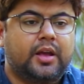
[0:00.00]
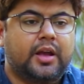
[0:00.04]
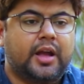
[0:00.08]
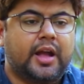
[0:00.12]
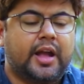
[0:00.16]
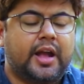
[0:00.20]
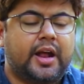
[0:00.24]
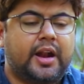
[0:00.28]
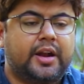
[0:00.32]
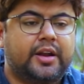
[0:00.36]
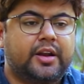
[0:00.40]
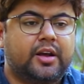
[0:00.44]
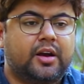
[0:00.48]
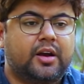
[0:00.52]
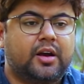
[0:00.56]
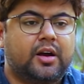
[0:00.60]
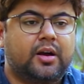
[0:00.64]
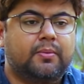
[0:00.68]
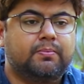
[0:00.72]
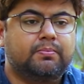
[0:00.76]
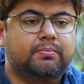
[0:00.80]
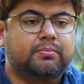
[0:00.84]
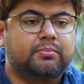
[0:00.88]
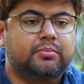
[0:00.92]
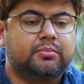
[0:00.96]
and
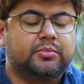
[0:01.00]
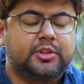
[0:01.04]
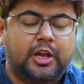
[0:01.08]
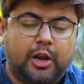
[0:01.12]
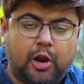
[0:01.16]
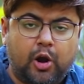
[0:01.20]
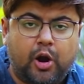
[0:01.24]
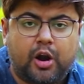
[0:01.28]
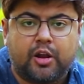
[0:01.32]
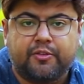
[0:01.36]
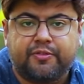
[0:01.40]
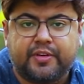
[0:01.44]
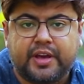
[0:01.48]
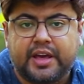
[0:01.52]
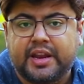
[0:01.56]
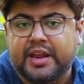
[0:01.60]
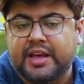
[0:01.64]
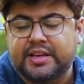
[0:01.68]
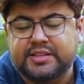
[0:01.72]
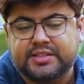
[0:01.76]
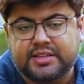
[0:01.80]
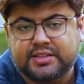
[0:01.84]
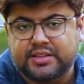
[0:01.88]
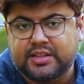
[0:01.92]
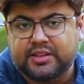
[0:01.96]
the Lord of
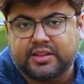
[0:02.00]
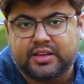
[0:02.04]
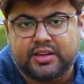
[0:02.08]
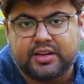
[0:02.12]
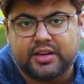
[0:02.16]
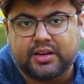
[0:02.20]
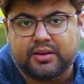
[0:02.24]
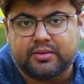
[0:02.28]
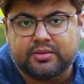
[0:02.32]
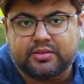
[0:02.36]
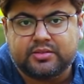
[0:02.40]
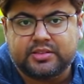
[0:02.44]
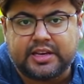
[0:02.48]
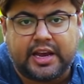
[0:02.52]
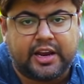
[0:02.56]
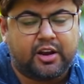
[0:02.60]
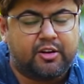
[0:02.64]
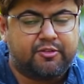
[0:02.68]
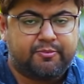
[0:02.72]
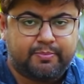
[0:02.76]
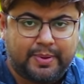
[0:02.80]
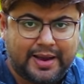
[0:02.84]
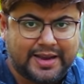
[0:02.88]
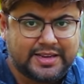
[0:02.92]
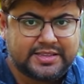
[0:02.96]
Aries is in the sign
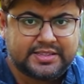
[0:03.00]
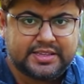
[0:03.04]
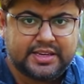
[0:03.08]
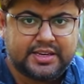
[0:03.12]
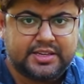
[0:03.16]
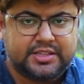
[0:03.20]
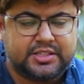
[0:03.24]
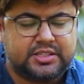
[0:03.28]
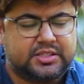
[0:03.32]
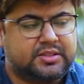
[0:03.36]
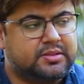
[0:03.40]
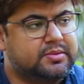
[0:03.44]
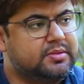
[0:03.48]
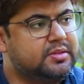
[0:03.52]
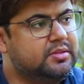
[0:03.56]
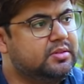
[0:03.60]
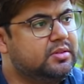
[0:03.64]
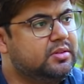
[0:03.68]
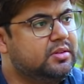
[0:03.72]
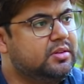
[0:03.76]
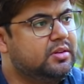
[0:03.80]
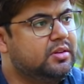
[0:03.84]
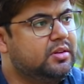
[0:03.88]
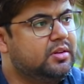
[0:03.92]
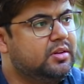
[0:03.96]
of Pisces.
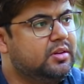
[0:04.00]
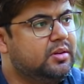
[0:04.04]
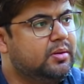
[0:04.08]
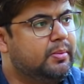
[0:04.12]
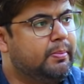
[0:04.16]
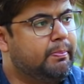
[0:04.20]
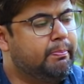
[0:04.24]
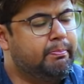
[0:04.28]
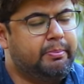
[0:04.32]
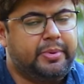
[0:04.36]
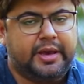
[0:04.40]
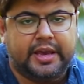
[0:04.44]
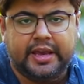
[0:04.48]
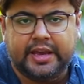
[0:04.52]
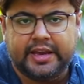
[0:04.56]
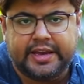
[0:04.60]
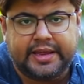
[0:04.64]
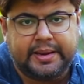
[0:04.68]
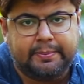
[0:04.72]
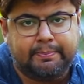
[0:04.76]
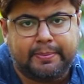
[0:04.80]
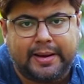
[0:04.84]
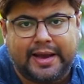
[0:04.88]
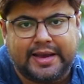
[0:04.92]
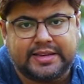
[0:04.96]
Being
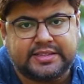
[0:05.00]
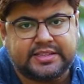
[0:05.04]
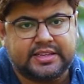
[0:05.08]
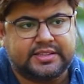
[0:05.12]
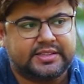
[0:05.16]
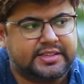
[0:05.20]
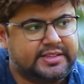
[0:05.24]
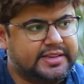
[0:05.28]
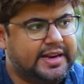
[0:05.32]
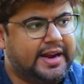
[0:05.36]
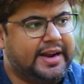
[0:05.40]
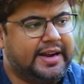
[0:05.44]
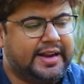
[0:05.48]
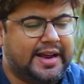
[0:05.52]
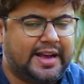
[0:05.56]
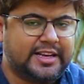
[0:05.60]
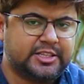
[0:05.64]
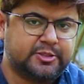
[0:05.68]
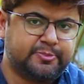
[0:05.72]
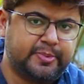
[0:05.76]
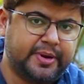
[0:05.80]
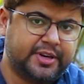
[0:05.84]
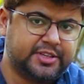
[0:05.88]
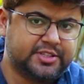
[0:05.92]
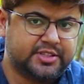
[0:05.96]
in Pisces, it
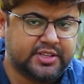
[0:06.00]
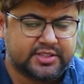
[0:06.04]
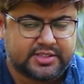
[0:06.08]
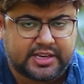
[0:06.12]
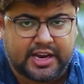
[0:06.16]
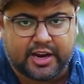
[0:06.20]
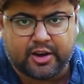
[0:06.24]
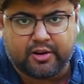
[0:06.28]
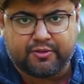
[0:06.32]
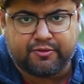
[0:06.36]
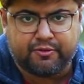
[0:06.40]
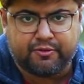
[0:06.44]
aspects the sign